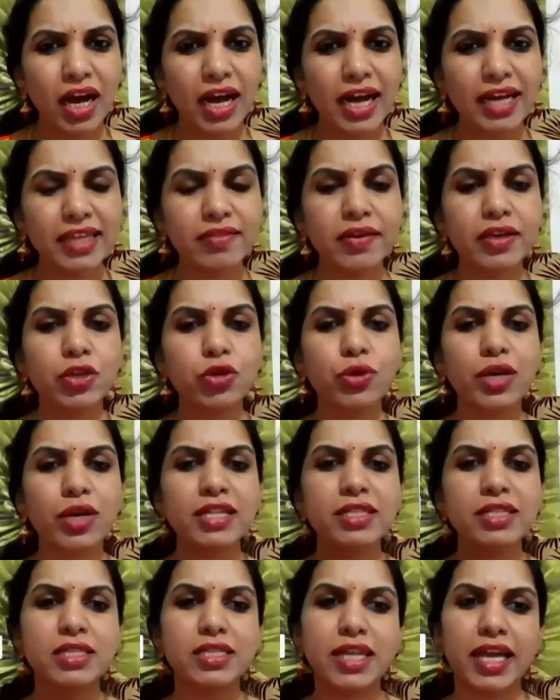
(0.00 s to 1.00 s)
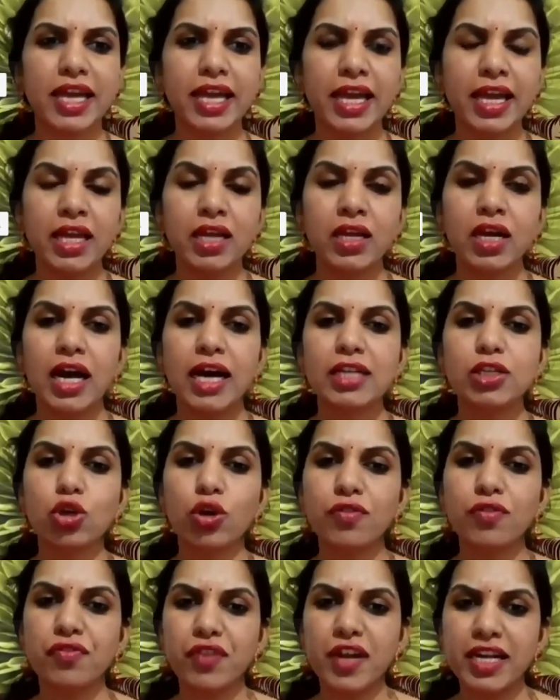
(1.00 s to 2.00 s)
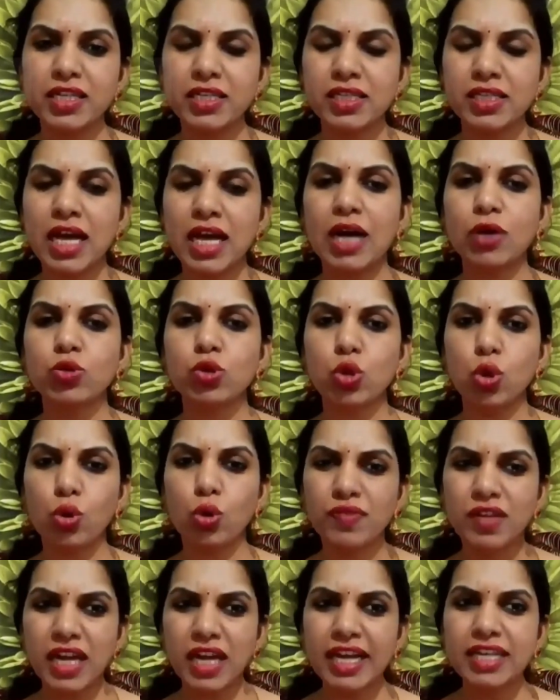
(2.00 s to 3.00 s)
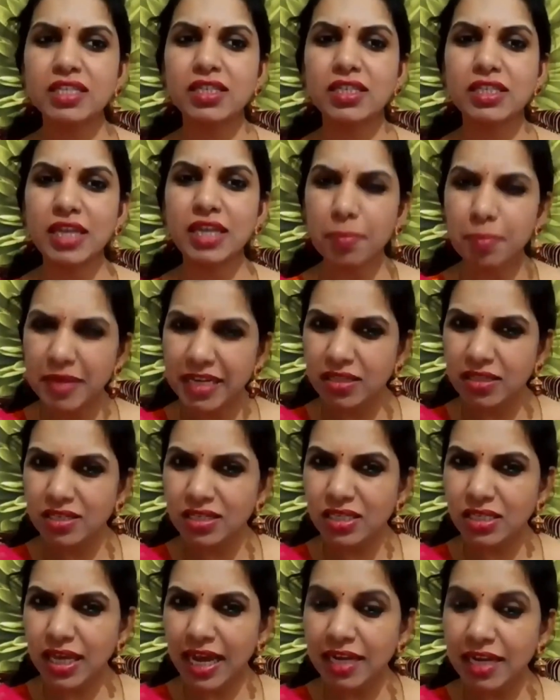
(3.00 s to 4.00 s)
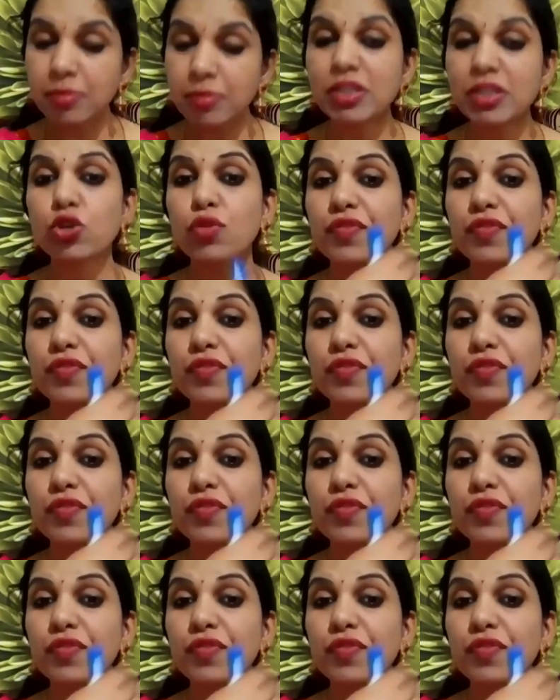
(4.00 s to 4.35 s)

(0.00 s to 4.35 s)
I think you can stay at your friend's house overnight and complete this assignment.